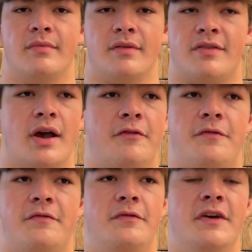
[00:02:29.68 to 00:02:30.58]

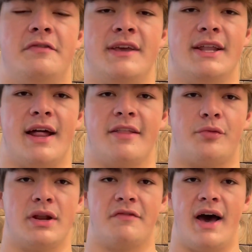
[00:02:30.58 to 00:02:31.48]
15 out of
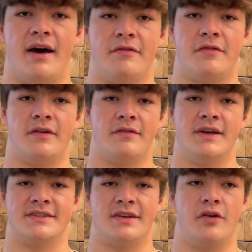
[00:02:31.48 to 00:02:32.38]
25 of
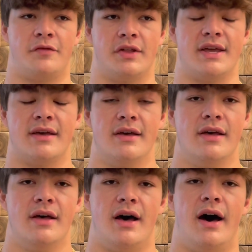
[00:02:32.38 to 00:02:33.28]
us, hopefully,
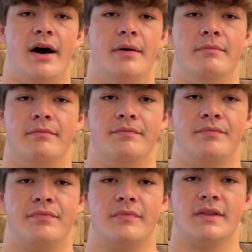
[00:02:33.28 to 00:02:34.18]

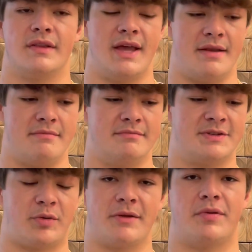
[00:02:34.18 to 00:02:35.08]
in
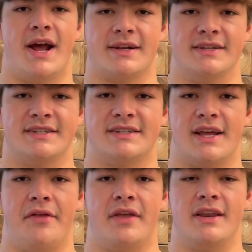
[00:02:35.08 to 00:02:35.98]
spring practice.
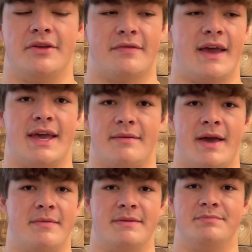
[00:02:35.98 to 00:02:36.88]
And then you take
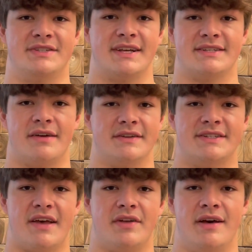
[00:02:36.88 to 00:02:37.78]
maybe six of us,
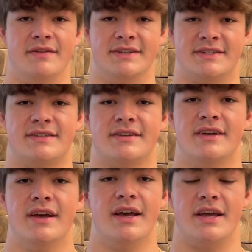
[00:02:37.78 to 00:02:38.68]
seven of us,
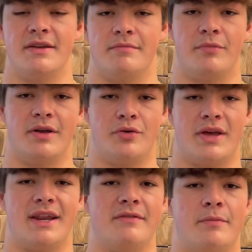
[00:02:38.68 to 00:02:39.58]
and who
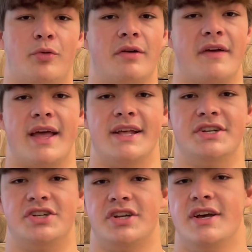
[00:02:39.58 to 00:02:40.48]
get even more
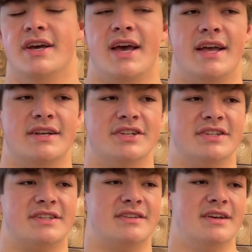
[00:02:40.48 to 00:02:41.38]
advantage. And just